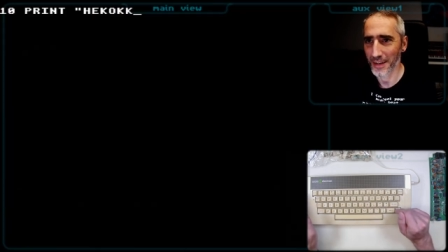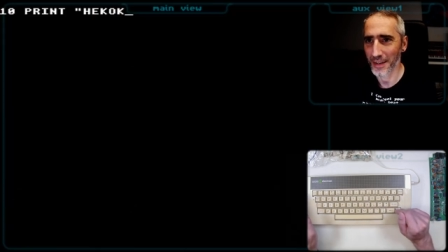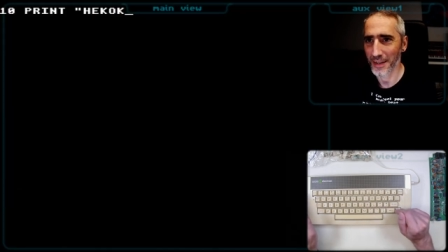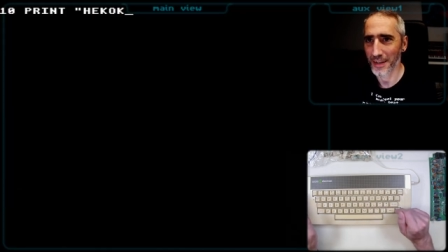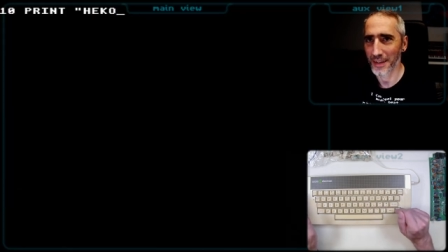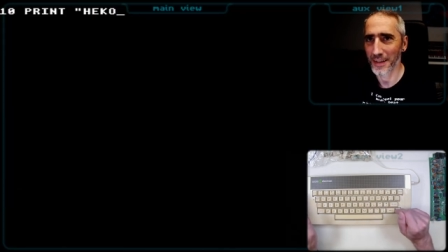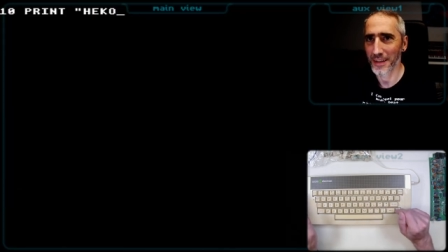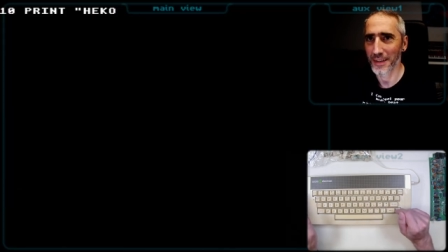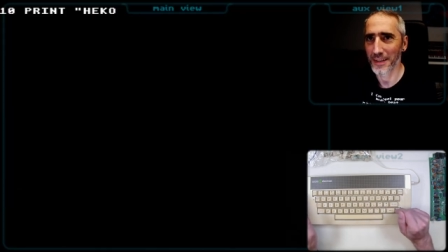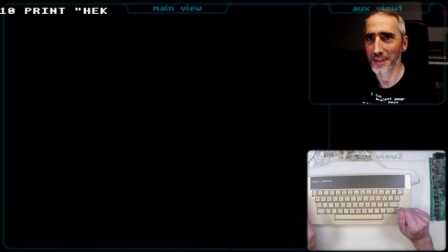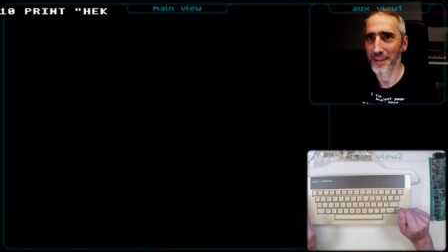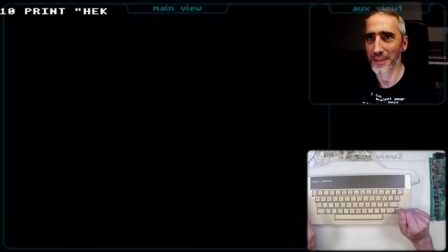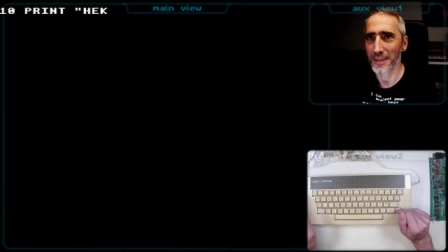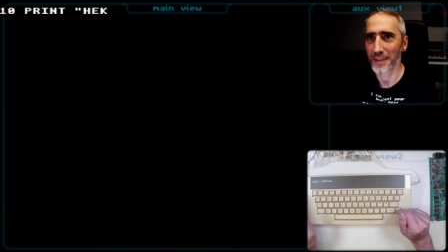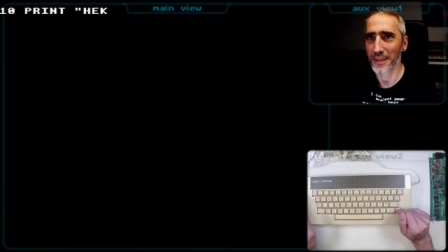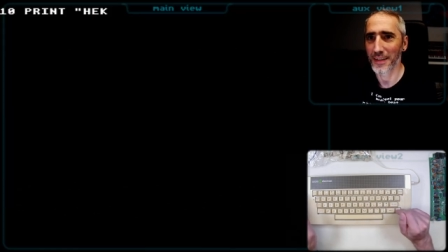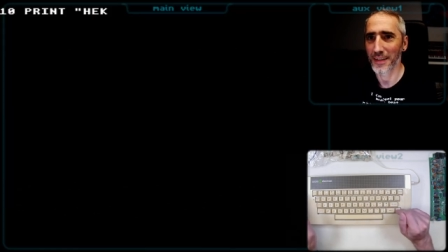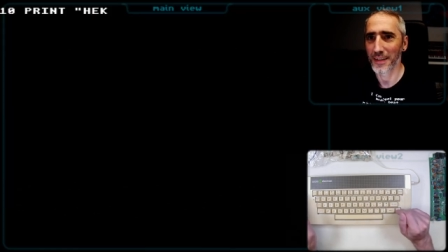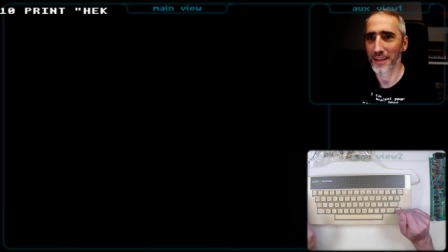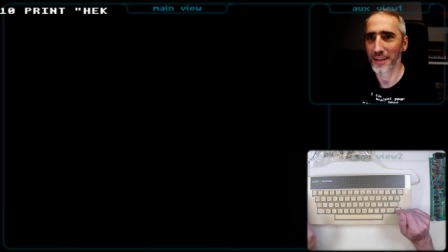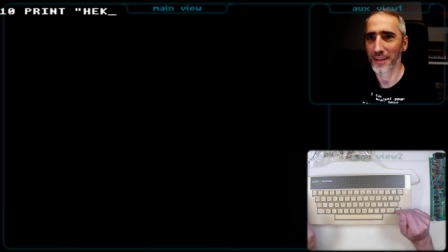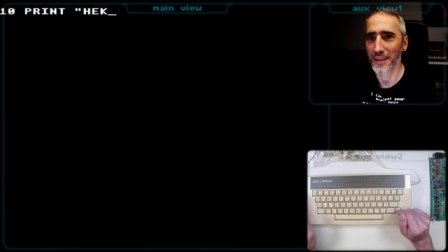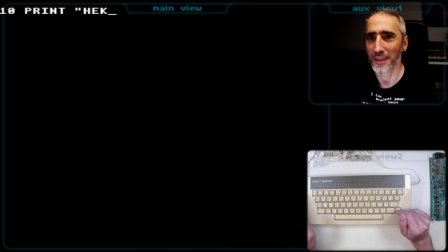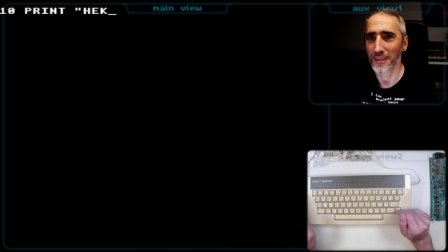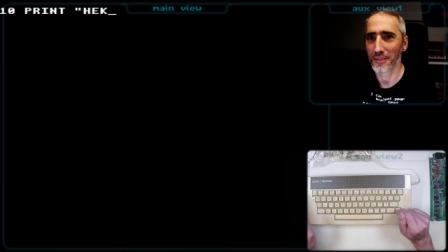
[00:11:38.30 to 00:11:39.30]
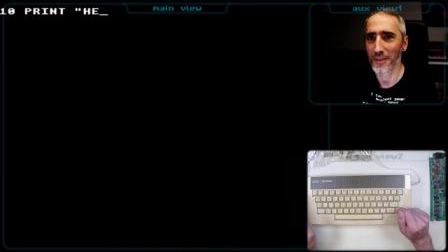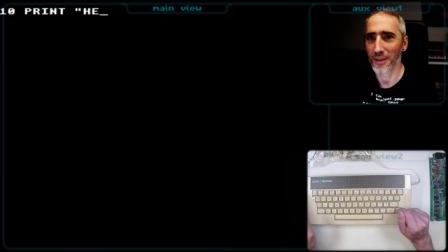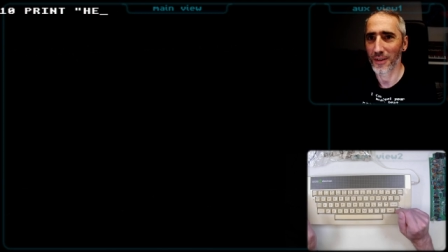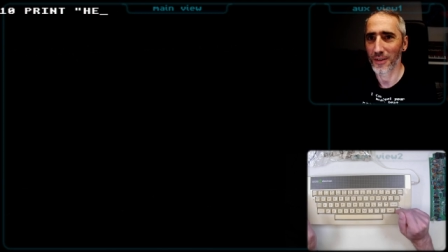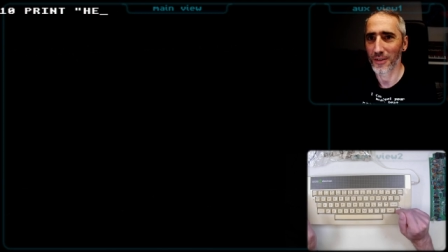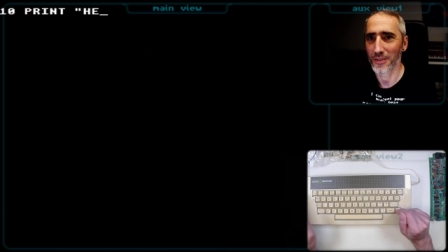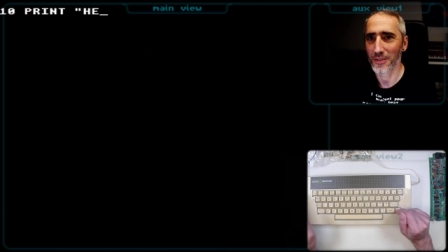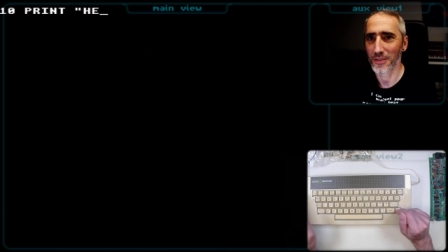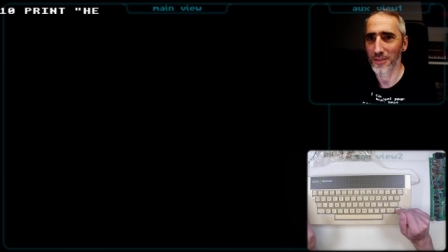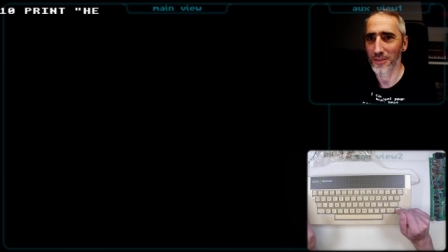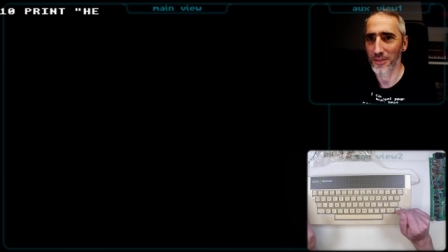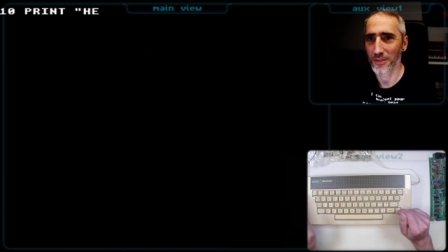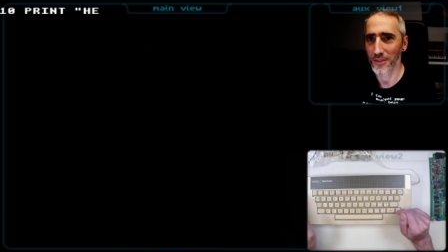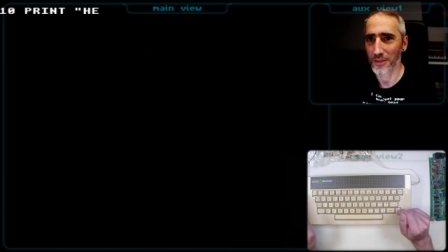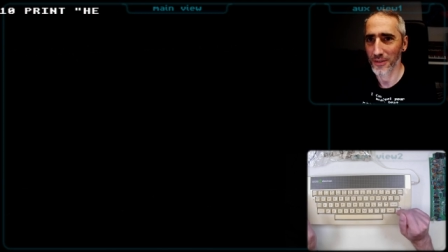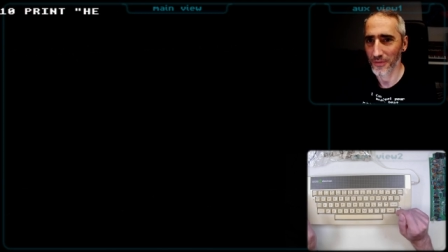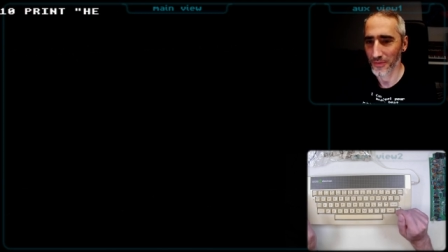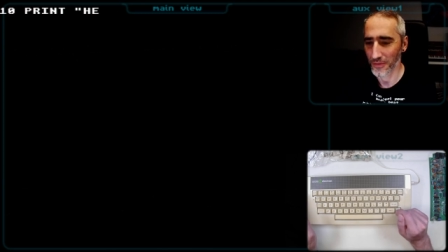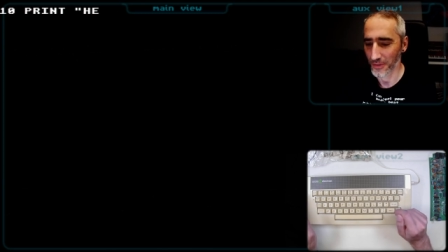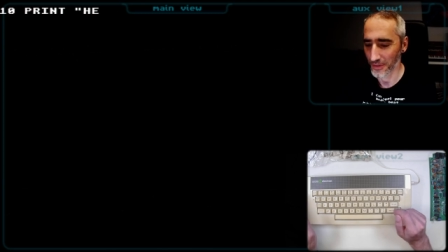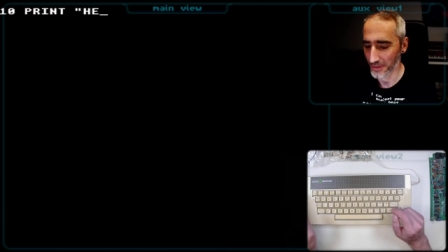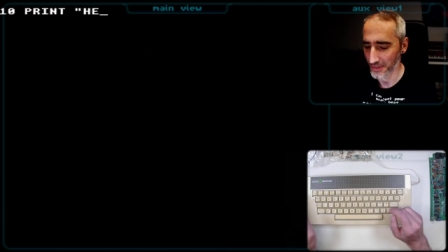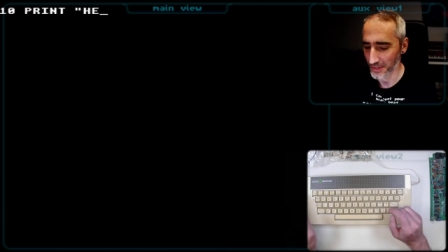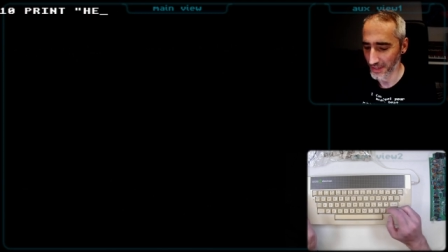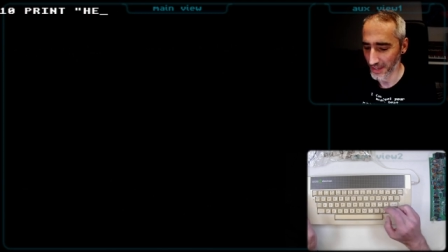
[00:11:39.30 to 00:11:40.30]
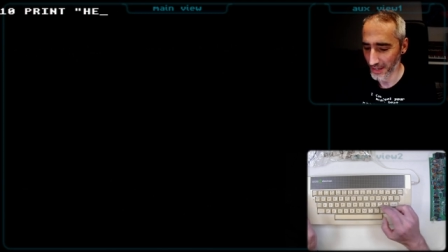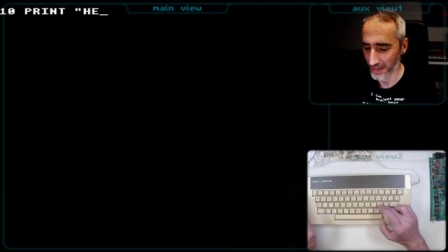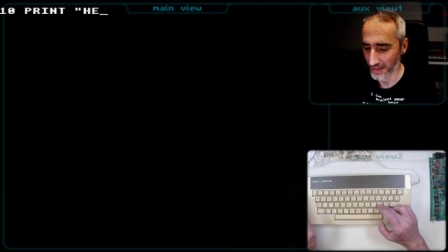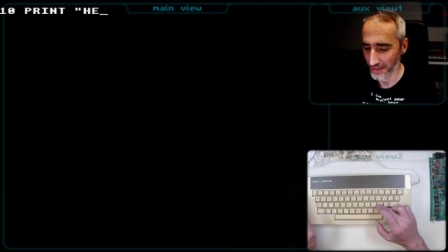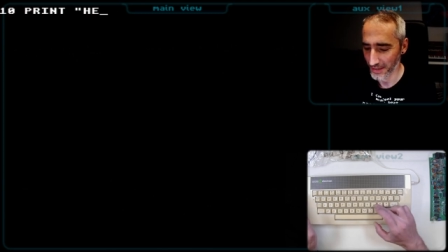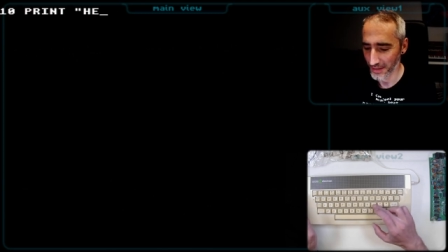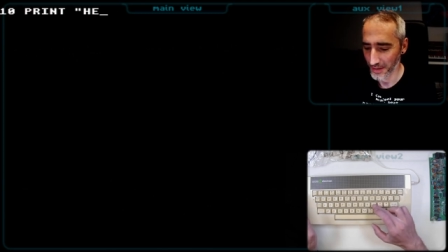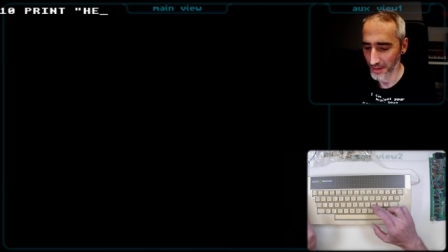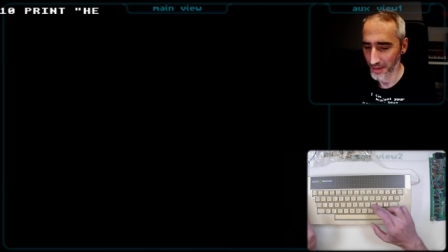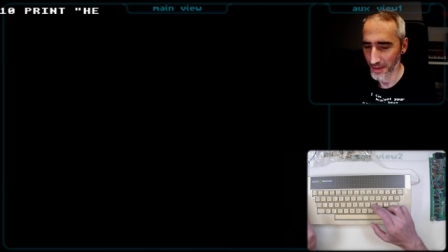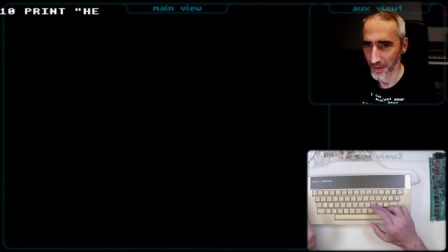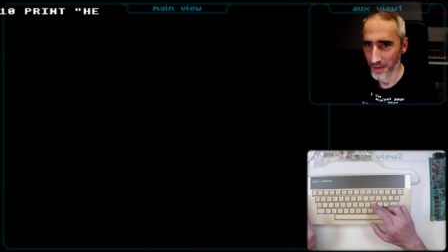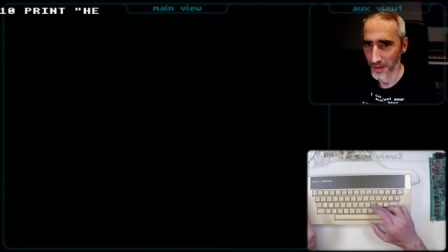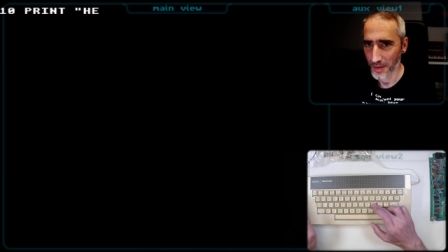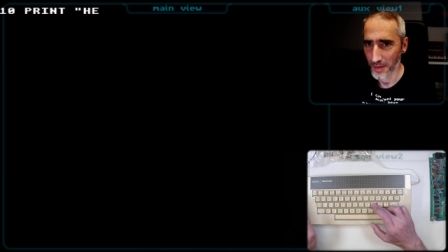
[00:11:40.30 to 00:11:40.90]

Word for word: and uh, now we lost sync for a second.